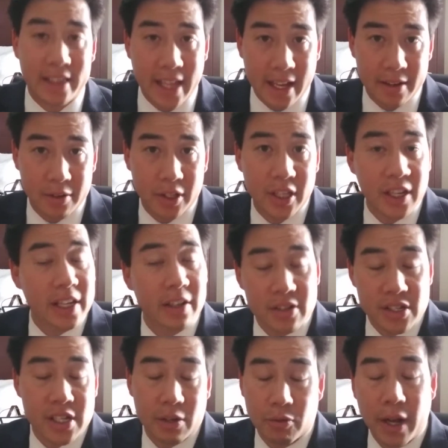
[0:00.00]
that to get
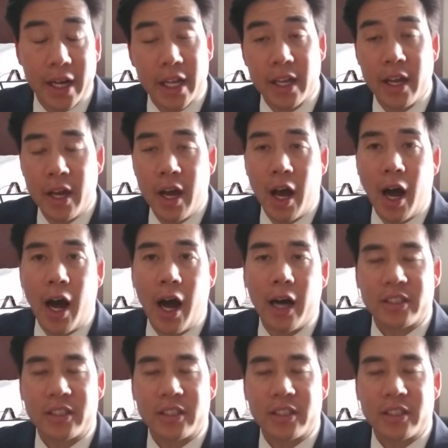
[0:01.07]
sit ready uh,